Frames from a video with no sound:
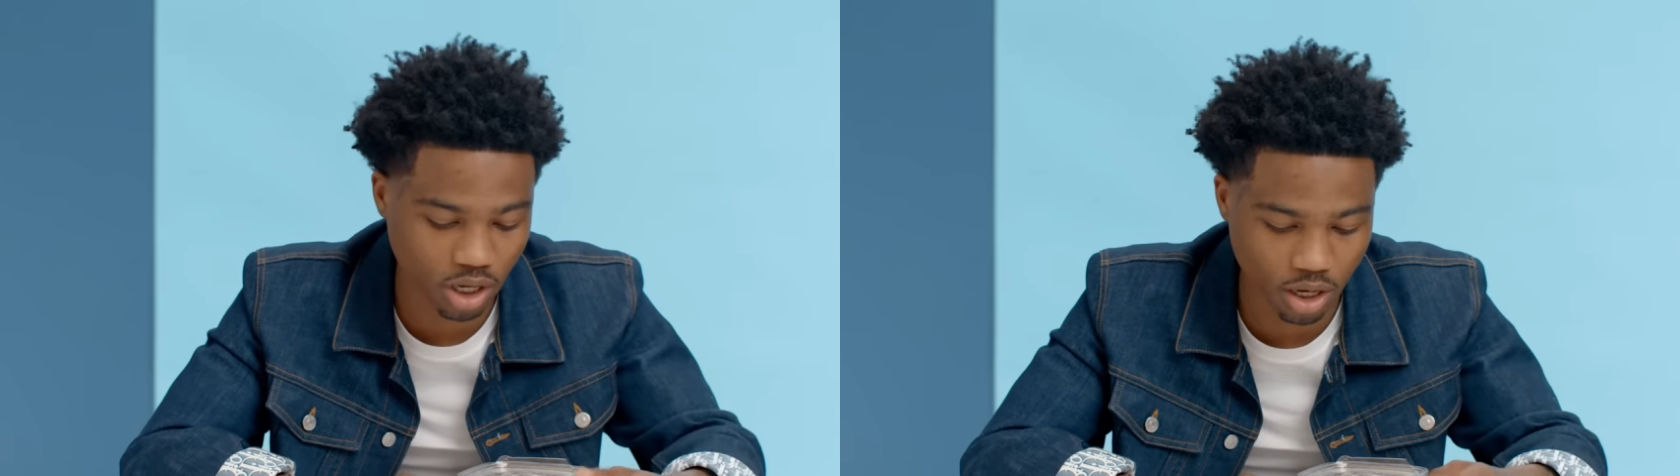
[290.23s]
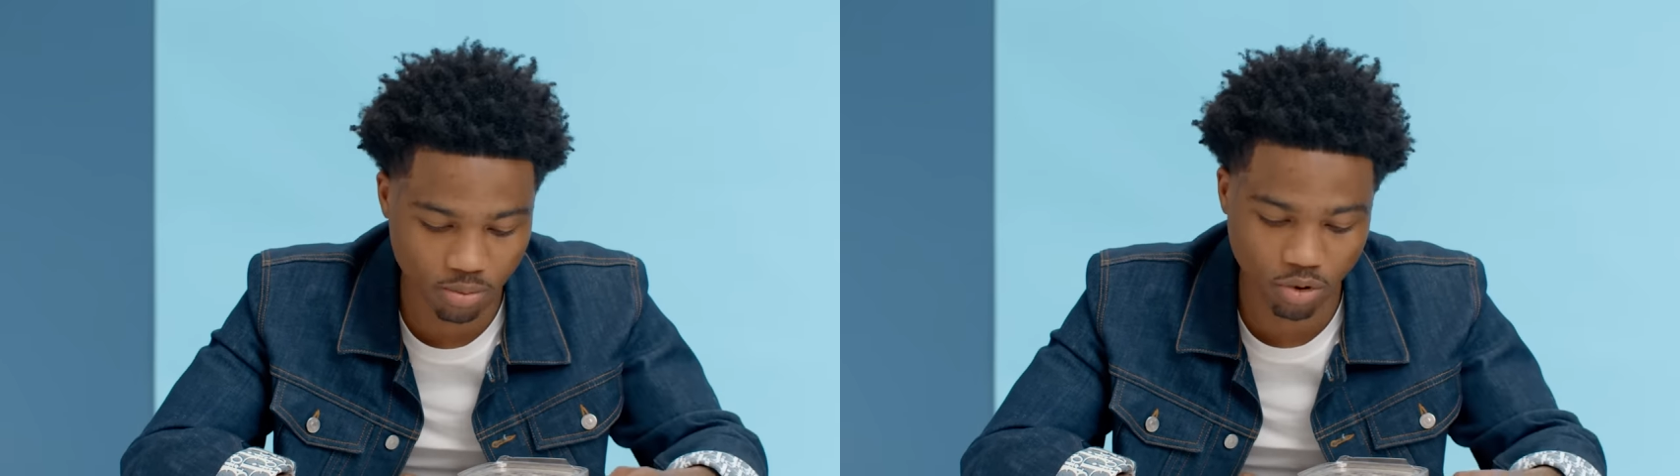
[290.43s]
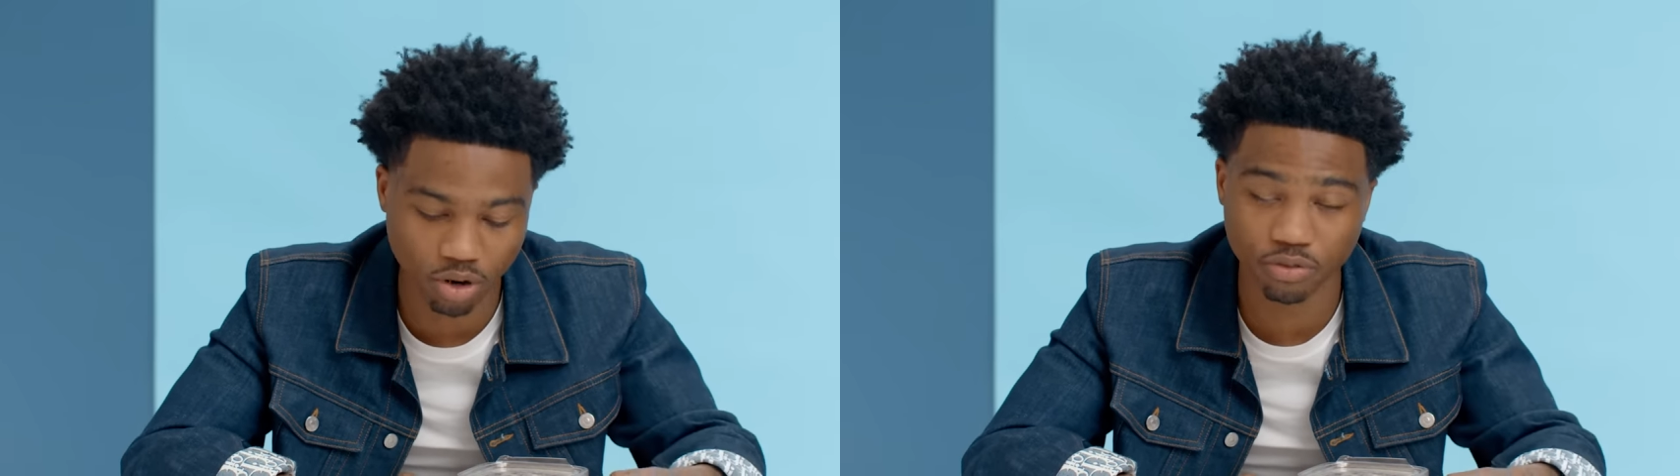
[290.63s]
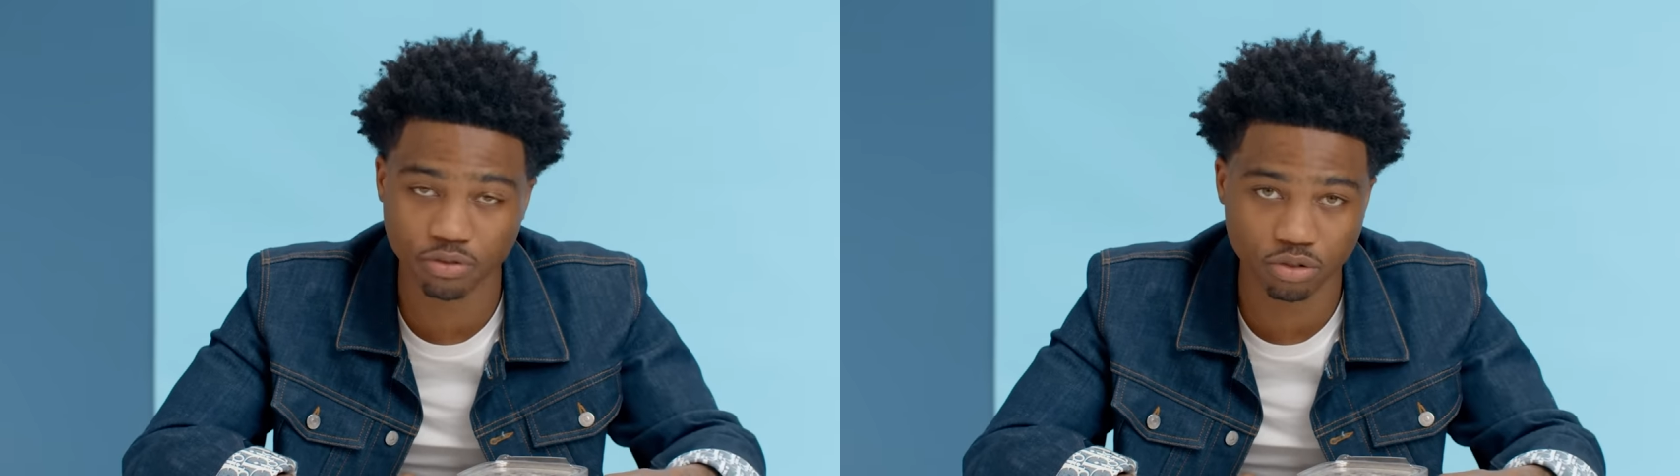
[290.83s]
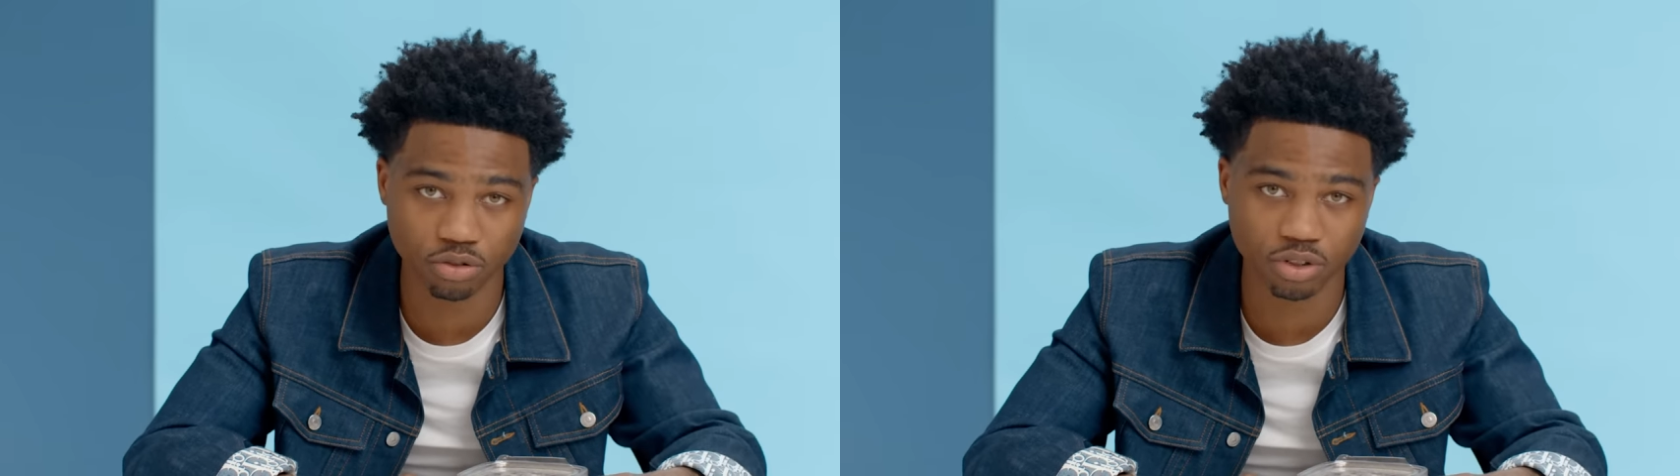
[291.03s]
eat more
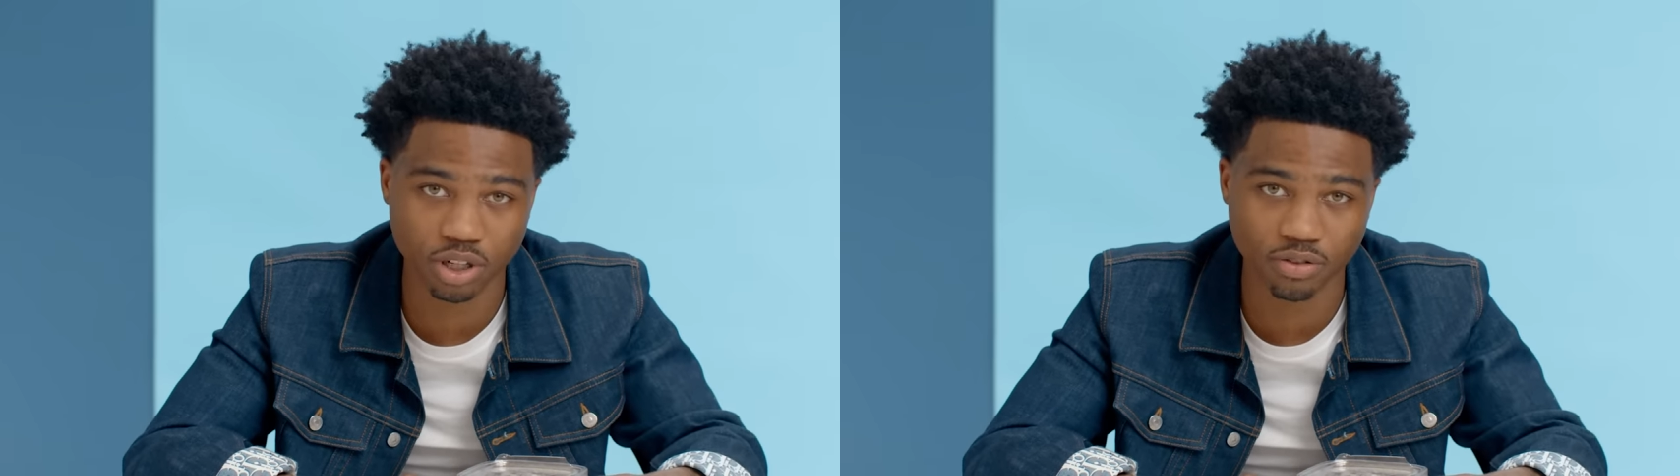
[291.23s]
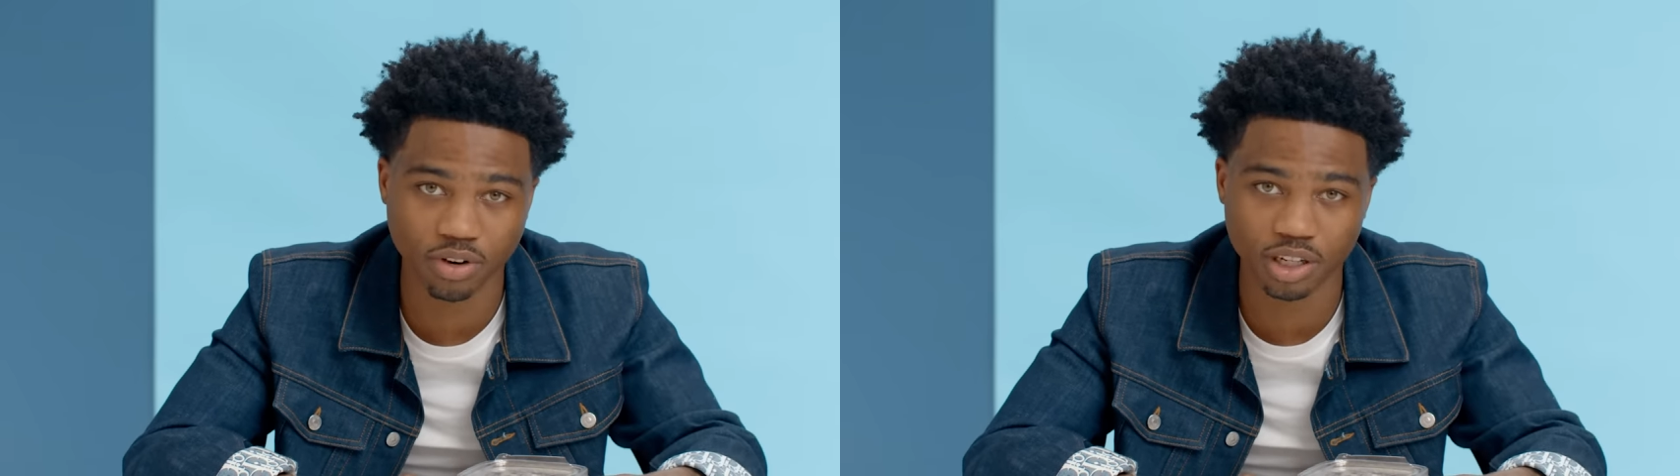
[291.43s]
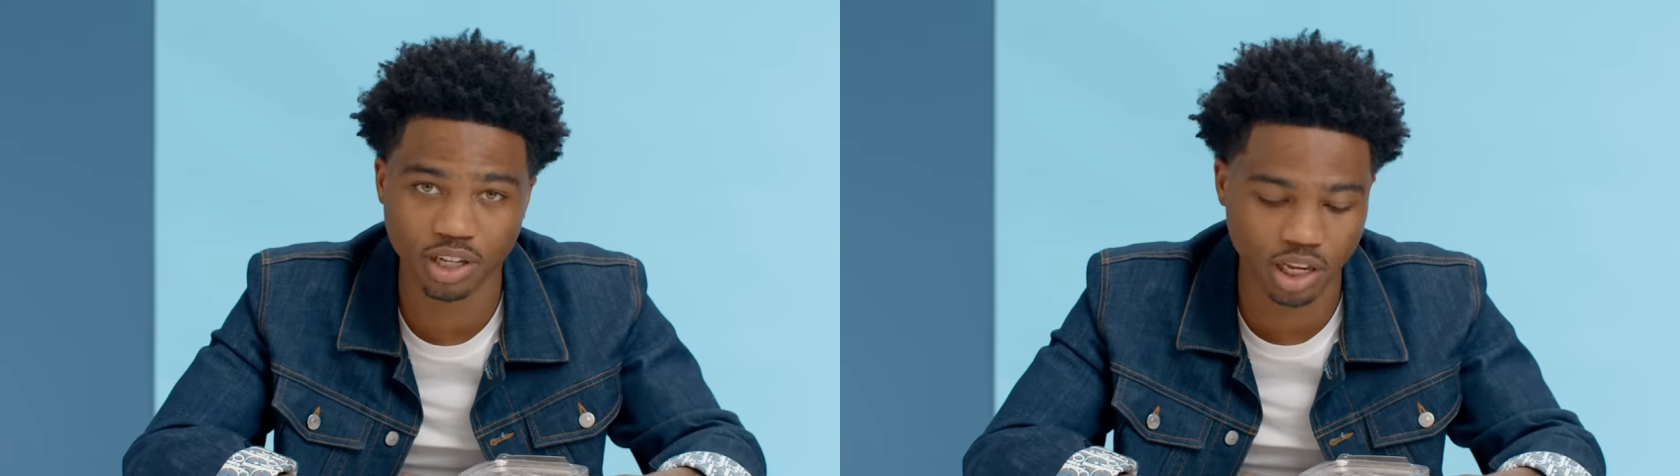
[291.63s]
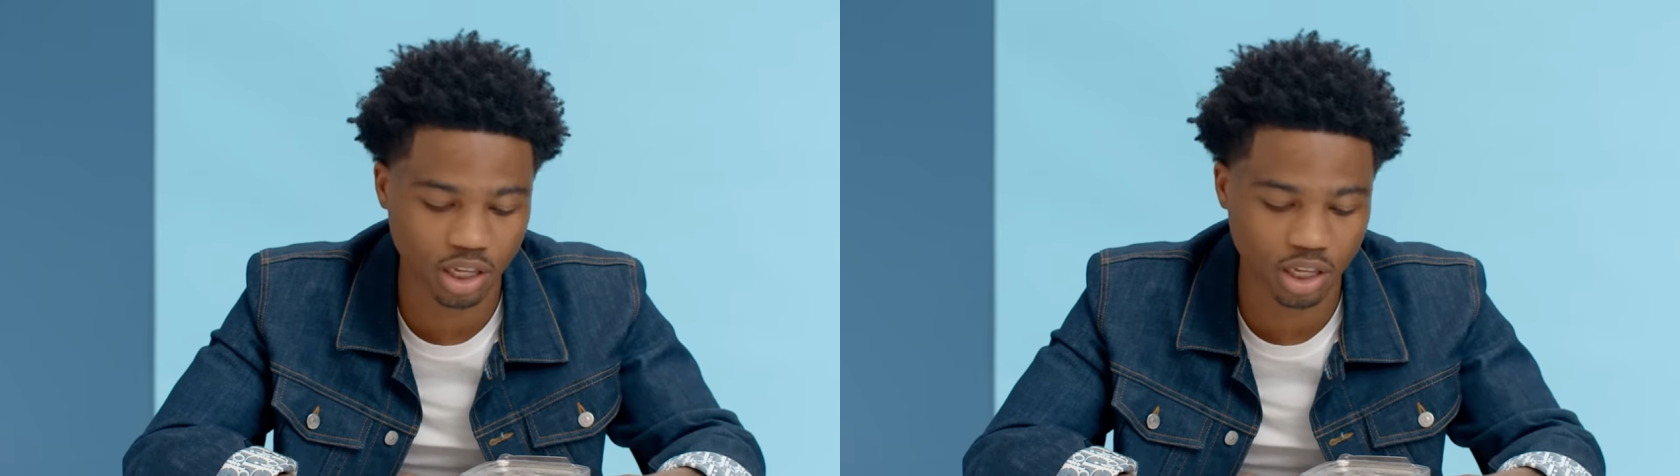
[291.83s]
fruit and stuff like